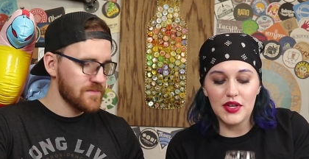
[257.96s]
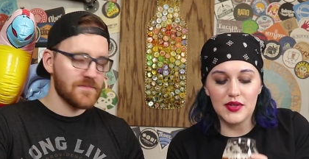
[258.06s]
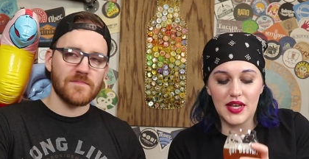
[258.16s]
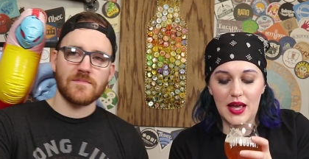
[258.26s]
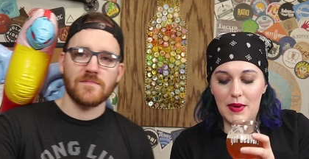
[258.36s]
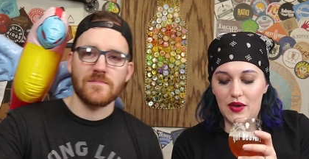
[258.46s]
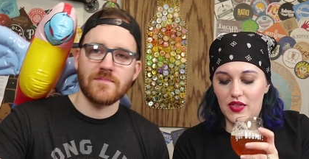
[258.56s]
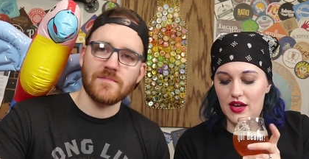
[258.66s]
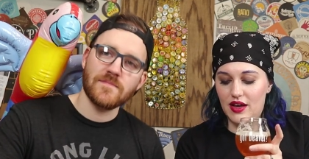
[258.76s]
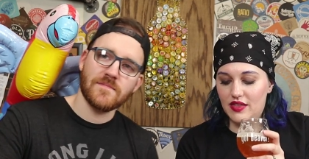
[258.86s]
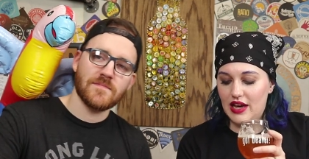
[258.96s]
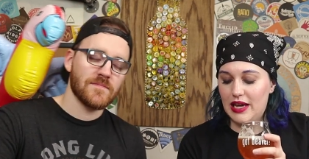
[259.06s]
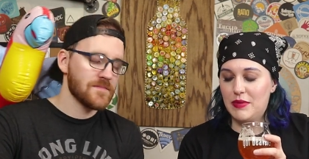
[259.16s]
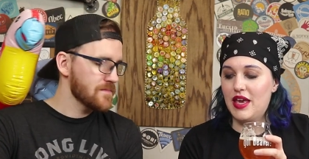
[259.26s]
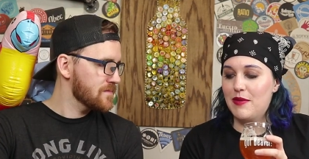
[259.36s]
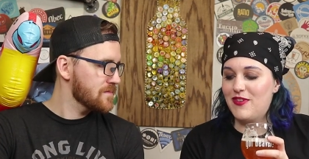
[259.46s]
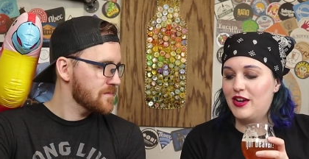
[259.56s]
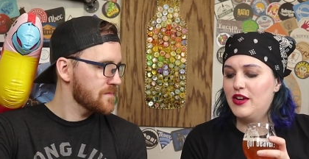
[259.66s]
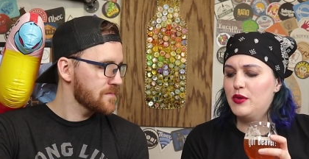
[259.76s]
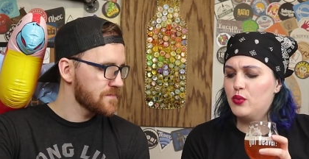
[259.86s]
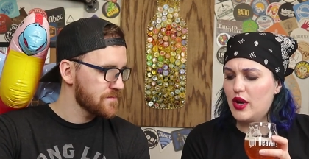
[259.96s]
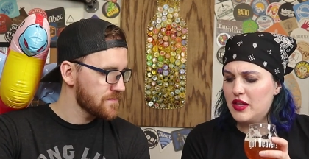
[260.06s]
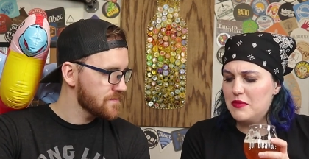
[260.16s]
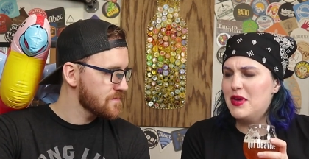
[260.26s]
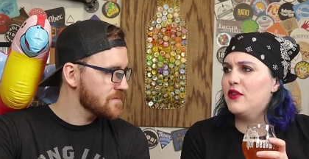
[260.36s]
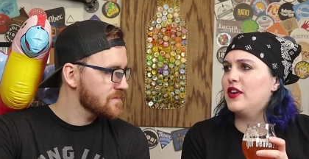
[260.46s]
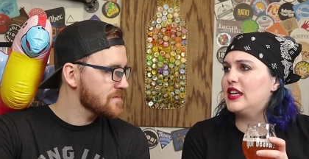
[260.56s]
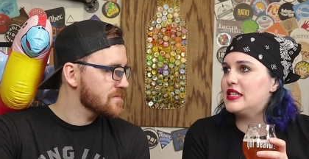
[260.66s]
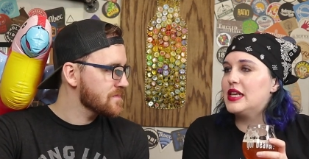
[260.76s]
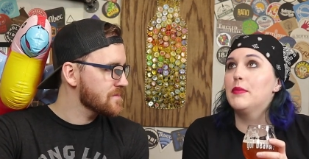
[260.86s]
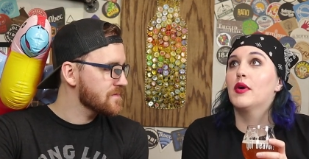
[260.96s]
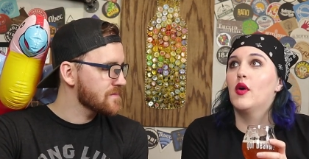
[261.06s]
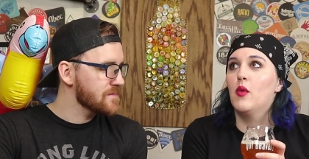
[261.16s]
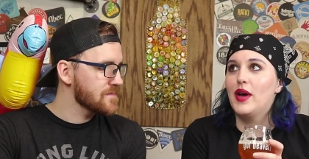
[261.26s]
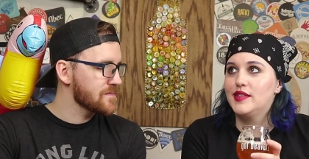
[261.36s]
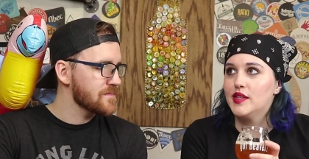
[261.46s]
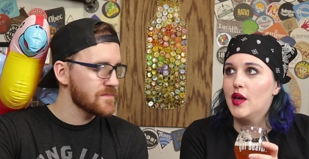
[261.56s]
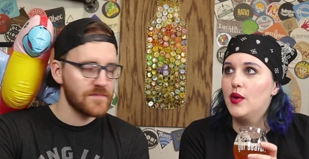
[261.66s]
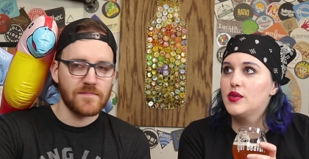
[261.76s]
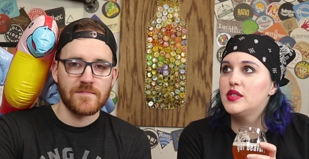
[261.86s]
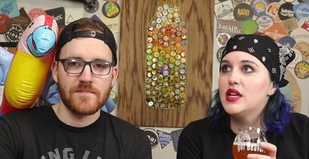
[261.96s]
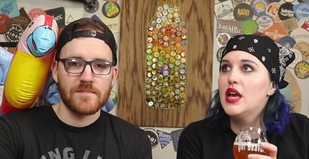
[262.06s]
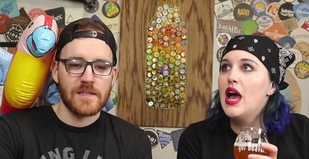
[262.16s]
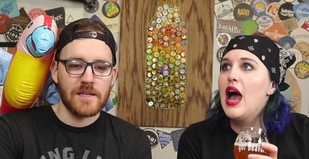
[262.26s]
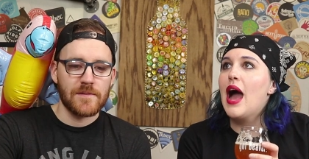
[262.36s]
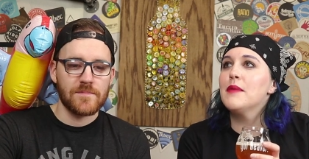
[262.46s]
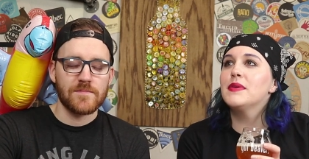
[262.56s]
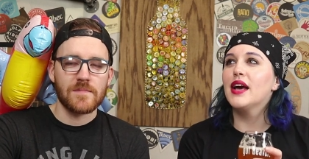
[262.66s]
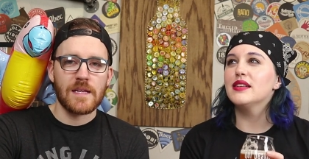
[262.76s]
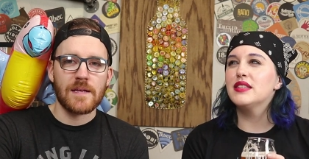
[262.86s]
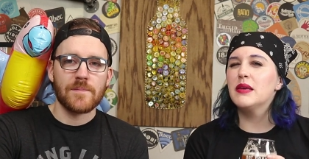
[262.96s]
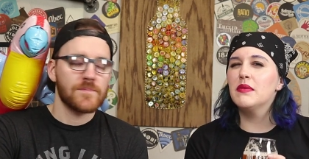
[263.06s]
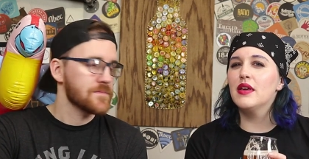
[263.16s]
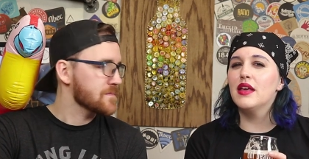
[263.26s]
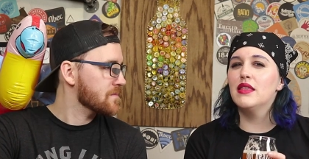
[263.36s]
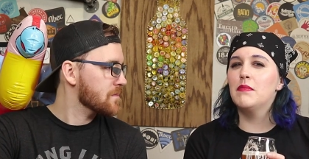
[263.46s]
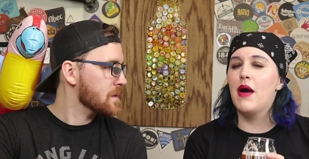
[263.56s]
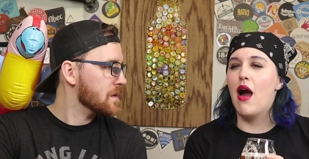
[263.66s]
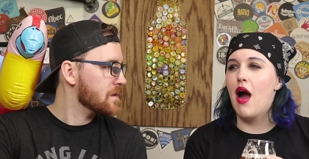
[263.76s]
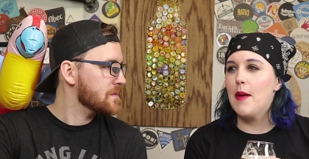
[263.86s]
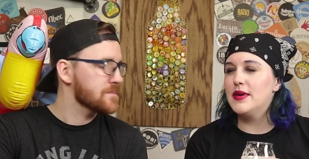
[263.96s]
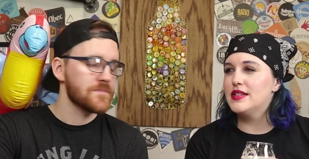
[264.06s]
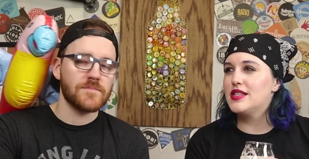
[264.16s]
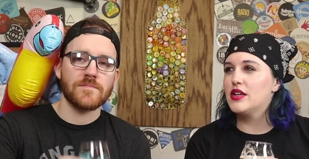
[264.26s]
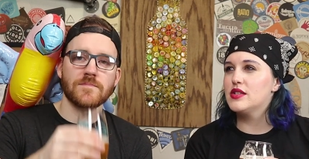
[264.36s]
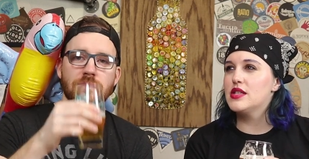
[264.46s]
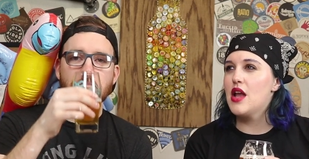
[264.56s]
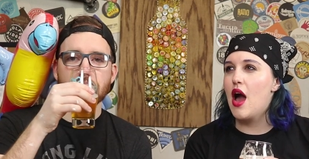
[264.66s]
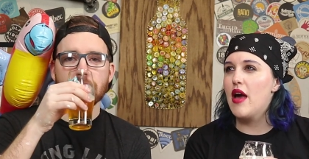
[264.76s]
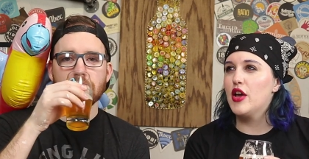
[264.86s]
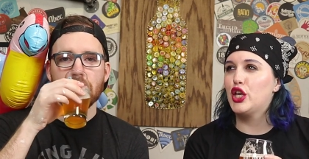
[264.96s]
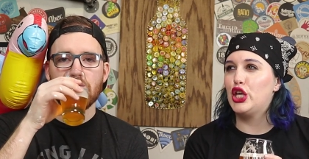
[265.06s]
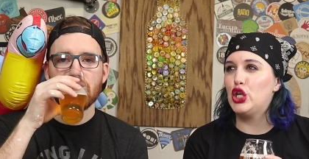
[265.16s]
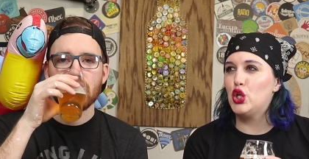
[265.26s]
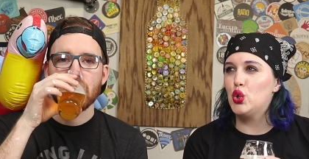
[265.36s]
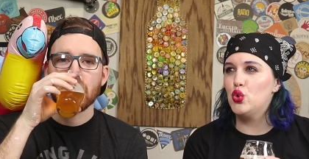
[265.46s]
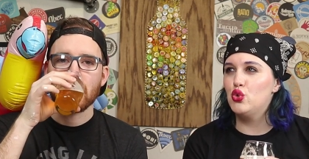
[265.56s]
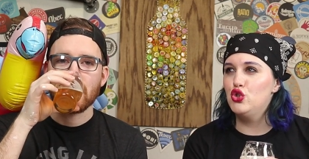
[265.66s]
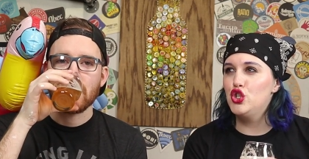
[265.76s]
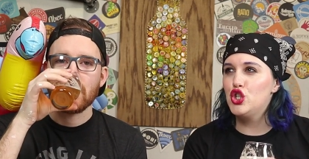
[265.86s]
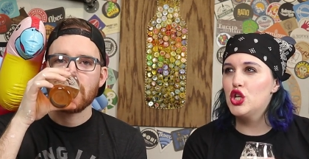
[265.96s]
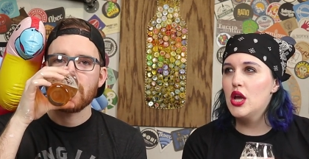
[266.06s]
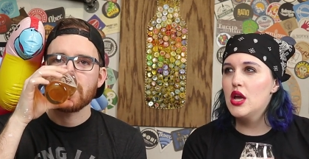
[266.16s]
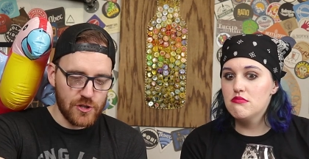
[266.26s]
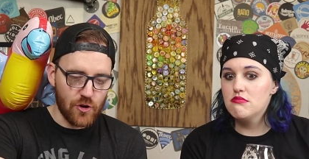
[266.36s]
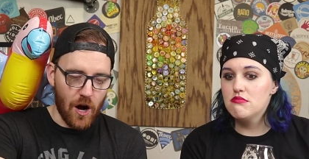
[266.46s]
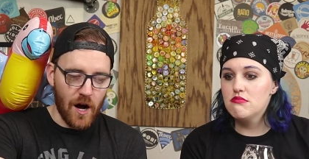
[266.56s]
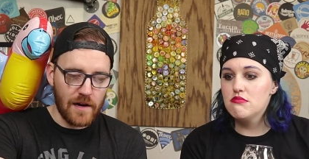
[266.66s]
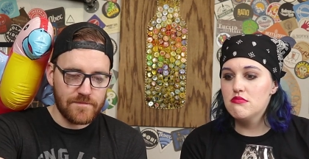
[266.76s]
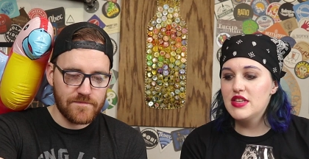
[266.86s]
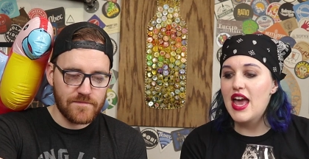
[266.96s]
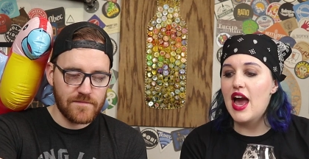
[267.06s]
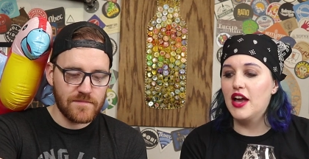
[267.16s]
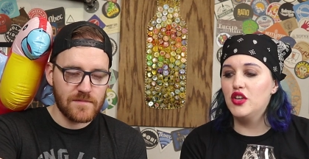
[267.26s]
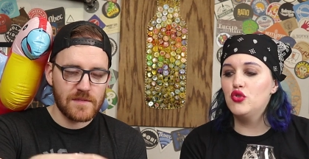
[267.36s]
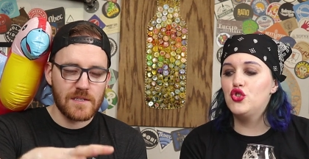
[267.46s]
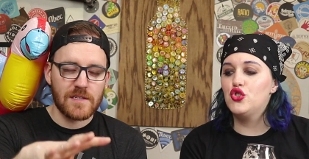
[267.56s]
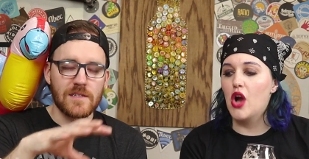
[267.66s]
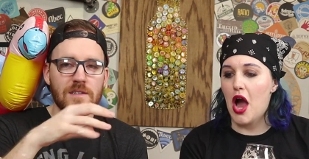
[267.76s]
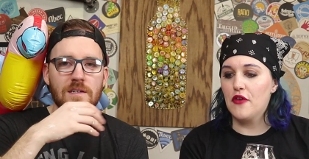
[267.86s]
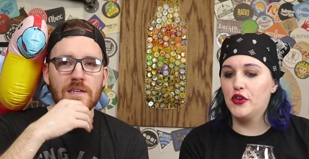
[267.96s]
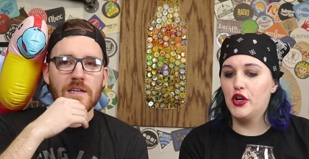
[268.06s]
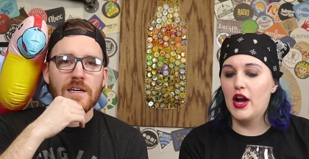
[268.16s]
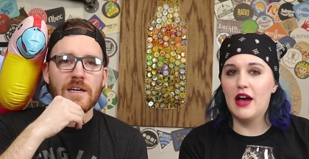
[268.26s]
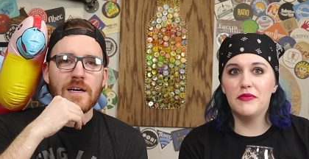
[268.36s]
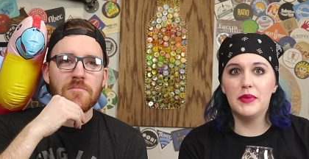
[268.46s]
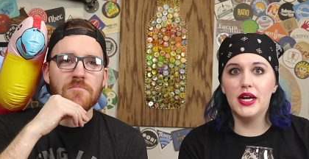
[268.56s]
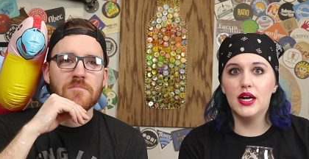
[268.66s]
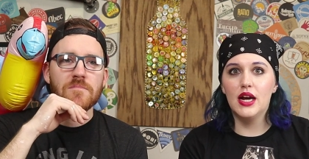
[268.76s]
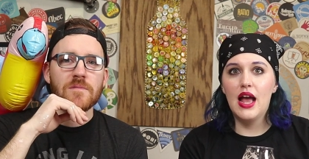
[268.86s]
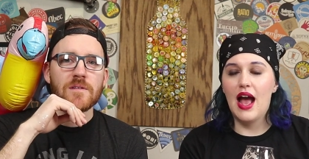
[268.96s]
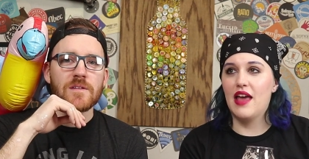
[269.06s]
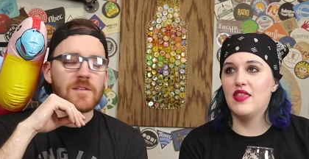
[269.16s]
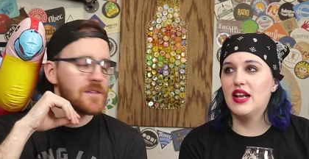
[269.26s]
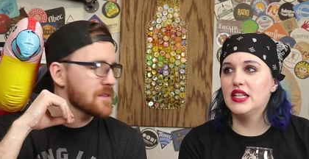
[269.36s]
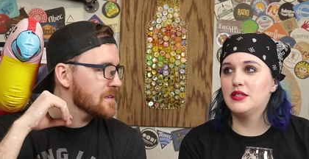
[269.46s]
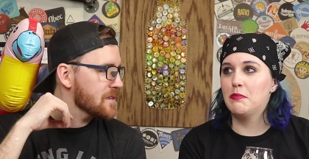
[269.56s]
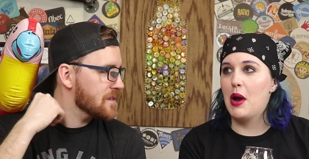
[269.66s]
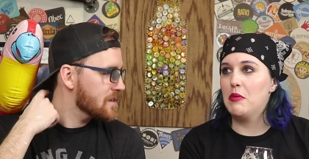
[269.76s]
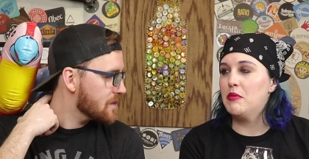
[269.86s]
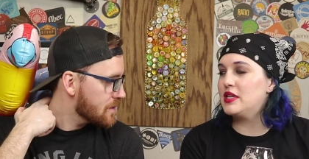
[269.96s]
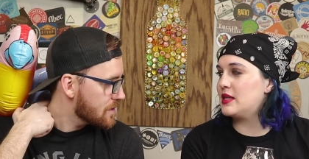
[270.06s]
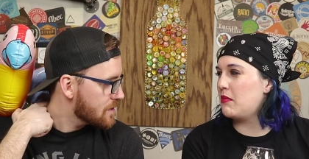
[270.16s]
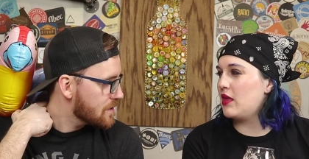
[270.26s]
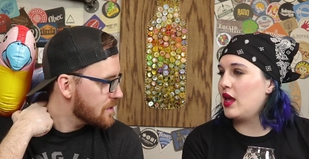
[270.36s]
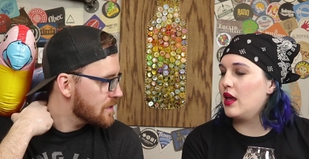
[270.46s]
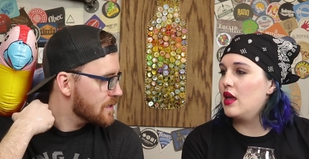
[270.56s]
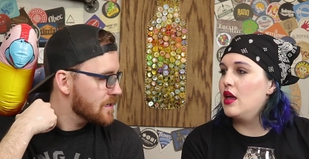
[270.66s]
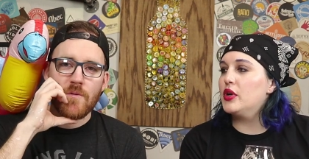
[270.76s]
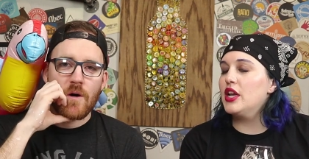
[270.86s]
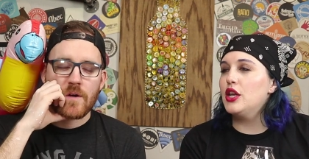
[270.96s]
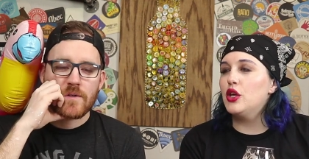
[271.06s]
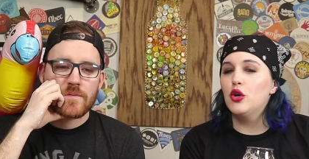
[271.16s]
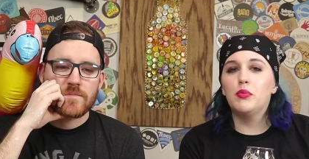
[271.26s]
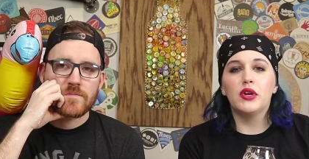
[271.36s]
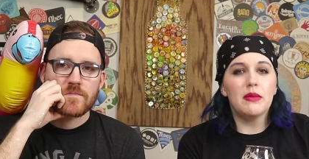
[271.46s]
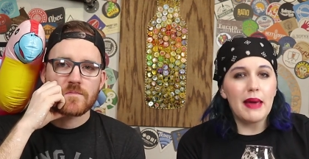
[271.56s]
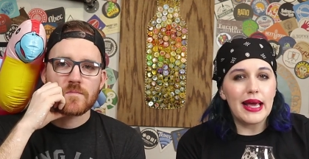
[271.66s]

Speaker 1: what you say about the the IPA. Very run of the mill, very typical West Coast. I'm guessing in the Bahamas there's not a huge draw. Yeah, huge draw for craft beer. I think it's probably something pretty well, new, pretty